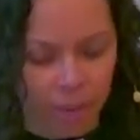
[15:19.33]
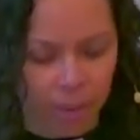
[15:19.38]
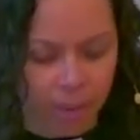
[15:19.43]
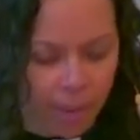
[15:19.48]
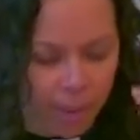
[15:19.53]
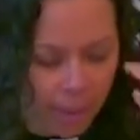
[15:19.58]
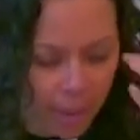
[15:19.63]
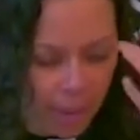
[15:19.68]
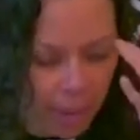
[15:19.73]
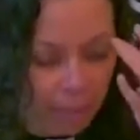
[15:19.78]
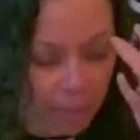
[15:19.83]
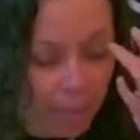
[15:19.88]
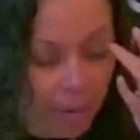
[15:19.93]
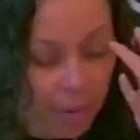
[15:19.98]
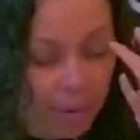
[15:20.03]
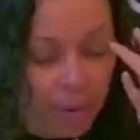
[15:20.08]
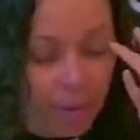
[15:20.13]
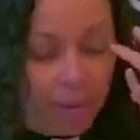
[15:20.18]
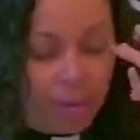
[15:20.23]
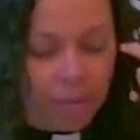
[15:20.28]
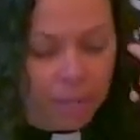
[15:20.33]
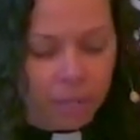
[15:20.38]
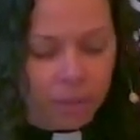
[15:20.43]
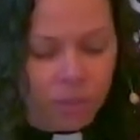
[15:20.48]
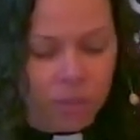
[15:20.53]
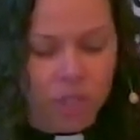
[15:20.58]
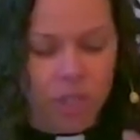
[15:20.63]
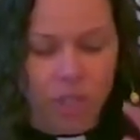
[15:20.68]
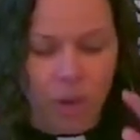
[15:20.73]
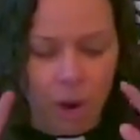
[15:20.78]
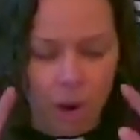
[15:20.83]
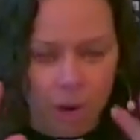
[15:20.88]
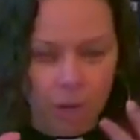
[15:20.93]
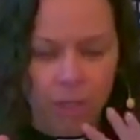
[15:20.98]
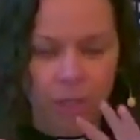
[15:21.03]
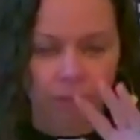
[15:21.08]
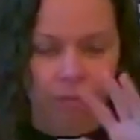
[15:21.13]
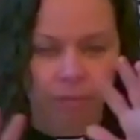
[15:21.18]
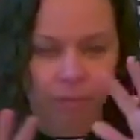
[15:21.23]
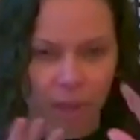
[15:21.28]
So it's like, oh, we can't camp there. So it's
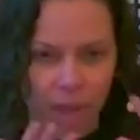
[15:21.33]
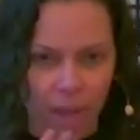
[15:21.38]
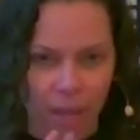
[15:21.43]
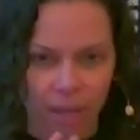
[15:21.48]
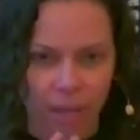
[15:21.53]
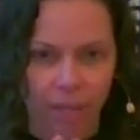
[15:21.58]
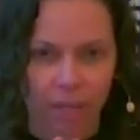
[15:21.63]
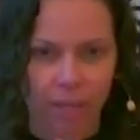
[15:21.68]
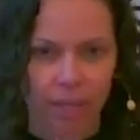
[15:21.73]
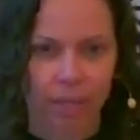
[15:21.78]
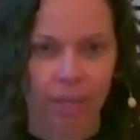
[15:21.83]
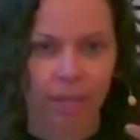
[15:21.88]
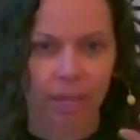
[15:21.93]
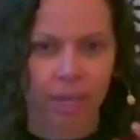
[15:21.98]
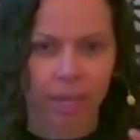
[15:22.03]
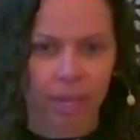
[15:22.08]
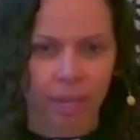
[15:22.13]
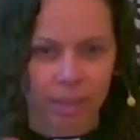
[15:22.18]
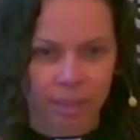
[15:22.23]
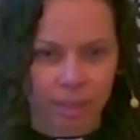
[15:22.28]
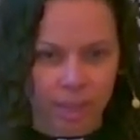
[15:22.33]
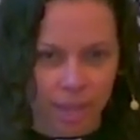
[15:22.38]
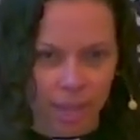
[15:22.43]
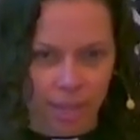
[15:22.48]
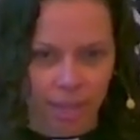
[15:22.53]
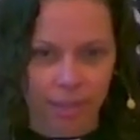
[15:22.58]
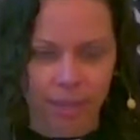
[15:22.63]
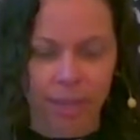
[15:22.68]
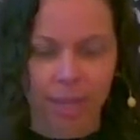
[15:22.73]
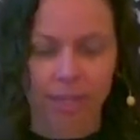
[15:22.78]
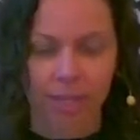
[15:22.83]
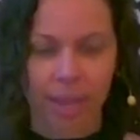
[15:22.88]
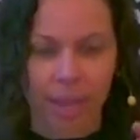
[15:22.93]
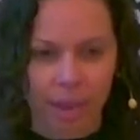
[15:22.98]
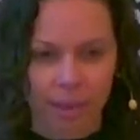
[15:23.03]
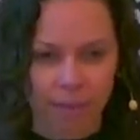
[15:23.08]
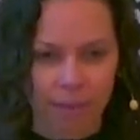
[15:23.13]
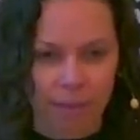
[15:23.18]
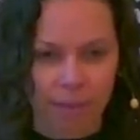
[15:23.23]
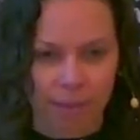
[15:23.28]
just hard to find things
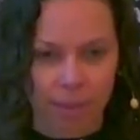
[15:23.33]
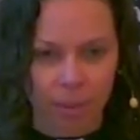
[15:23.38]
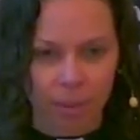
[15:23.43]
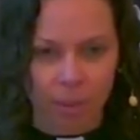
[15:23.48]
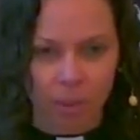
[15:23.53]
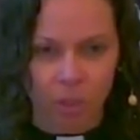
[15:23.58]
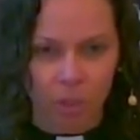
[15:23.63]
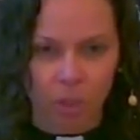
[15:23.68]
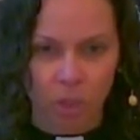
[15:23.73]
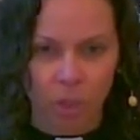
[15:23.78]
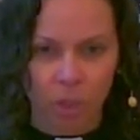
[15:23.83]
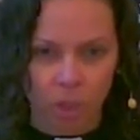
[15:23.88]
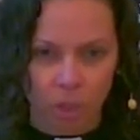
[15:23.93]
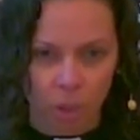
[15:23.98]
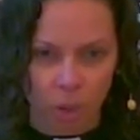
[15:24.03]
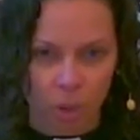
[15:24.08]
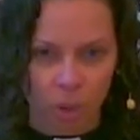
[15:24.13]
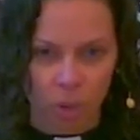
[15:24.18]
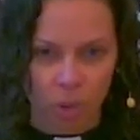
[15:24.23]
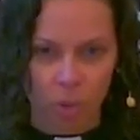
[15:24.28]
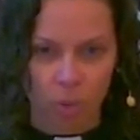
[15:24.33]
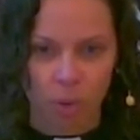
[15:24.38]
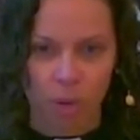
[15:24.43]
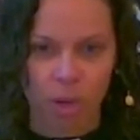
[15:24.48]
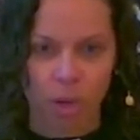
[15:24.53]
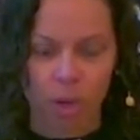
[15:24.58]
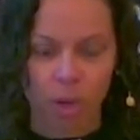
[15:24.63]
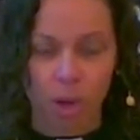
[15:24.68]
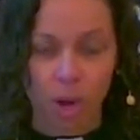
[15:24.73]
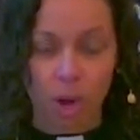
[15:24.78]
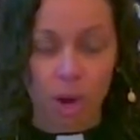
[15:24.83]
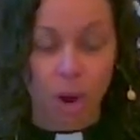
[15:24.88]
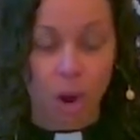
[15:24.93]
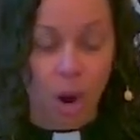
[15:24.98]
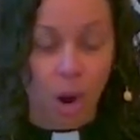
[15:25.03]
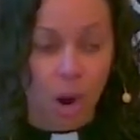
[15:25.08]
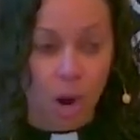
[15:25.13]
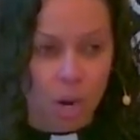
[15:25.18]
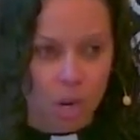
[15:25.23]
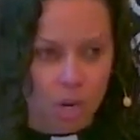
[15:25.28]
because everything was just so
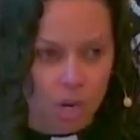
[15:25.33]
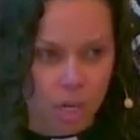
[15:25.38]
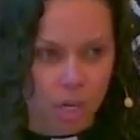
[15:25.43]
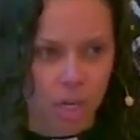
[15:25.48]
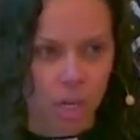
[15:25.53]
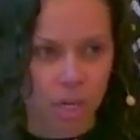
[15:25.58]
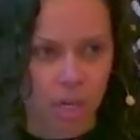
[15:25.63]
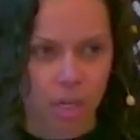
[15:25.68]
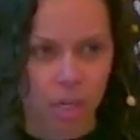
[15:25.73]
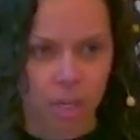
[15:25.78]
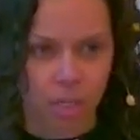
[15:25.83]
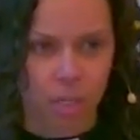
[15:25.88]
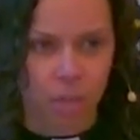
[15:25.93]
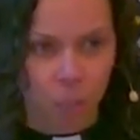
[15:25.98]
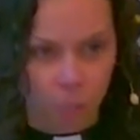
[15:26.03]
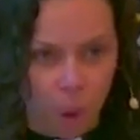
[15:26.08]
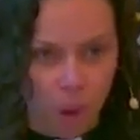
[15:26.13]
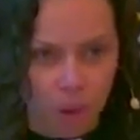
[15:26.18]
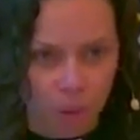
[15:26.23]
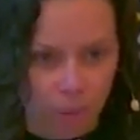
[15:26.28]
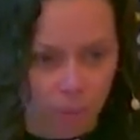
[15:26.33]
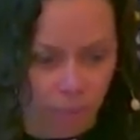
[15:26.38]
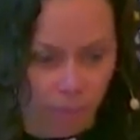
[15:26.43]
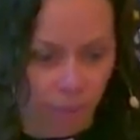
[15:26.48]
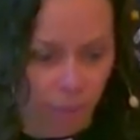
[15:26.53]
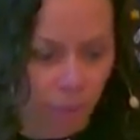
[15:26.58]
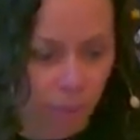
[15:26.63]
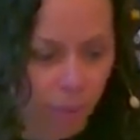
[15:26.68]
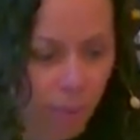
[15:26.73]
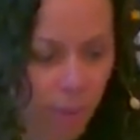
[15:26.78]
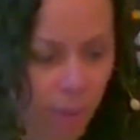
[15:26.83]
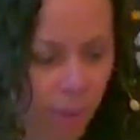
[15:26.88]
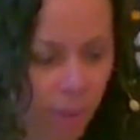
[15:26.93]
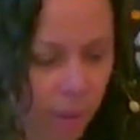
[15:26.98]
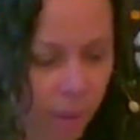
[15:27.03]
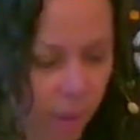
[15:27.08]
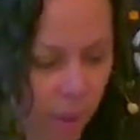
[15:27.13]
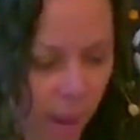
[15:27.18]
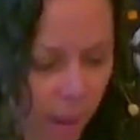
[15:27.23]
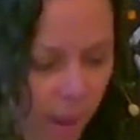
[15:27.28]
hard to walk
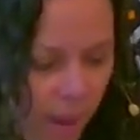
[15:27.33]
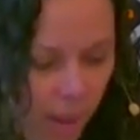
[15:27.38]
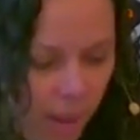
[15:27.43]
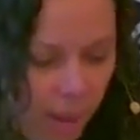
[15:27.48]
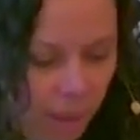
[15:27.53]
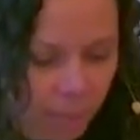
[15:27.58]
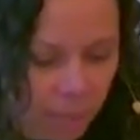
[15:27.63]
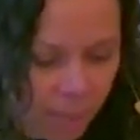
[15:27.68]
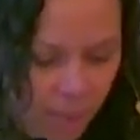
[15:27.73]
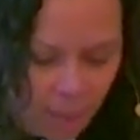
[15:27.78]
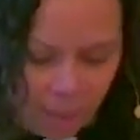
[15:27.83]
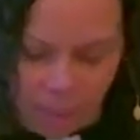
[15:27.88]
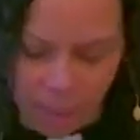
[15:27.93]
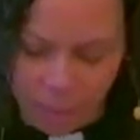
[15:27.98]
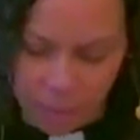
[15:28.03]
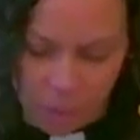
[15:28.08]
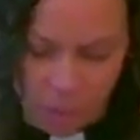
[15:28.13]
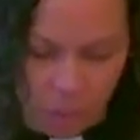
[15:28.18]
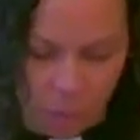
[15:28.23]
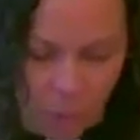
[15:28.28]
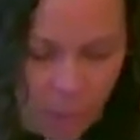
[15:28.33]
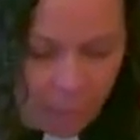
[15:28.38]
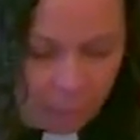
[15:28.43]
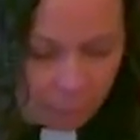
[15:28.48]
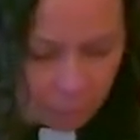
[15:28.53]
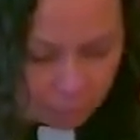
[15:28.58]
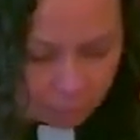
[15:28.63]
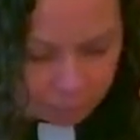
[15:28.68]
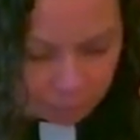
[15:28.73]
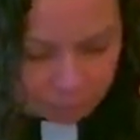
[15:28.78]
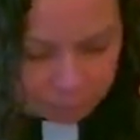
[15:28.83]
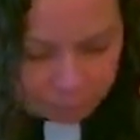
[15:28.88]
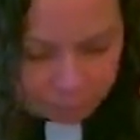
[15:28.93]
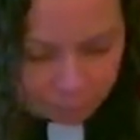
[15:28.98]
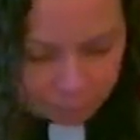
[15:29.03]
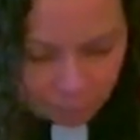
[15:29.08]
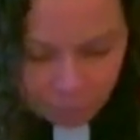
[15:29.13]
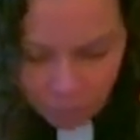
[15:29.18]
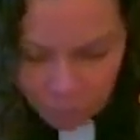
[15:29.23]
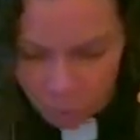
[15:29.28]
through. Um, and we were just wet.
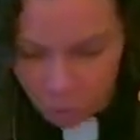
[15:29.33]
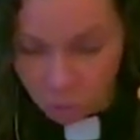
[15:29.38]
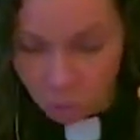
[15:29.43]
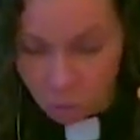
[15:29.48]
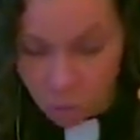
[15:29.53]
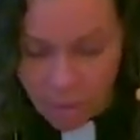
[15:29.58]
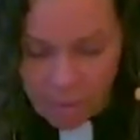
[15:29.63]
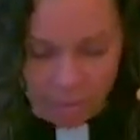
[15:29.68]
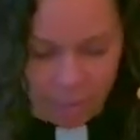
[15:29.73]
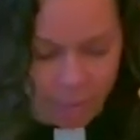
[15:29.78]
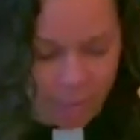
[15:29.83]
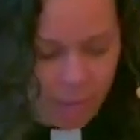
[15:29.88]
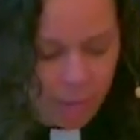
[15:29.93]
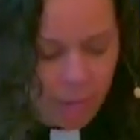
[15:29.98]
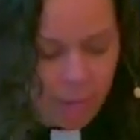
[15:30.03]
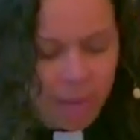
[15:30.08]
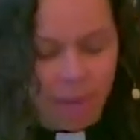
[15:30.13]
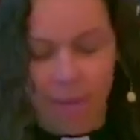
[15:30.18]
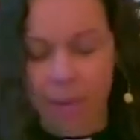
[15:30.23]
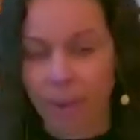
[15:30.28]
Just wet.